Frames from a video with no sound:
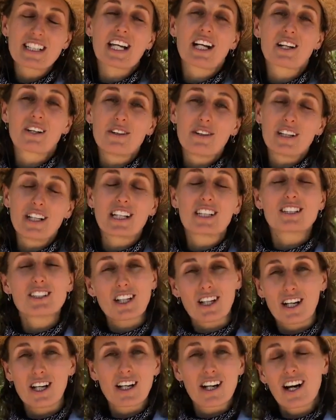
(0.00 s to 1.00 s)
including
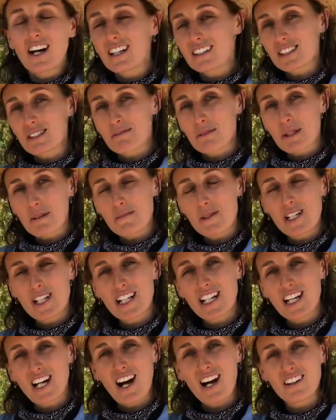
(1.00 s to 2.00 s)
Tohono
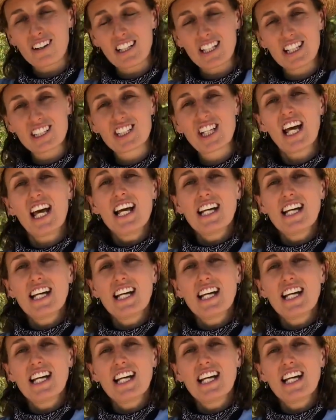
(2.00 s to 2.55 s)
Community College,